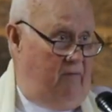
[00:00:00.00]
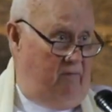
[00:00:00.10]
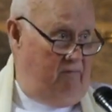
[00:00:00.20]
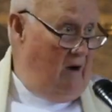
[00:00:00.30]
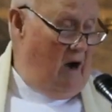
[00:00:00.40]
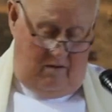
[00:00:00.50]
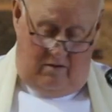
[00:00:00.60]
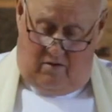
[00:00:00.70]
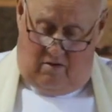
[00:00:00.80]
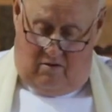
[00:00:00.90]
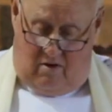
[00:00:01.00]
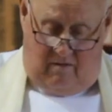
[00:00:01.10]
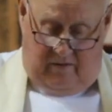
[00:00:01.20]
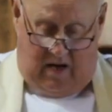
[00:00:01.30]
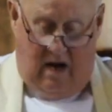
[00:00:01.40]
round
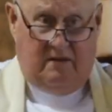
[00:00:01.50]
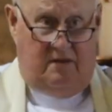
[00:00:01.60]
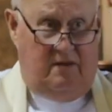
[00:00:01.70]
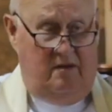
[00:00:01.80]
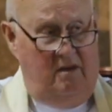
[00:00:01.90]
rondavel huts,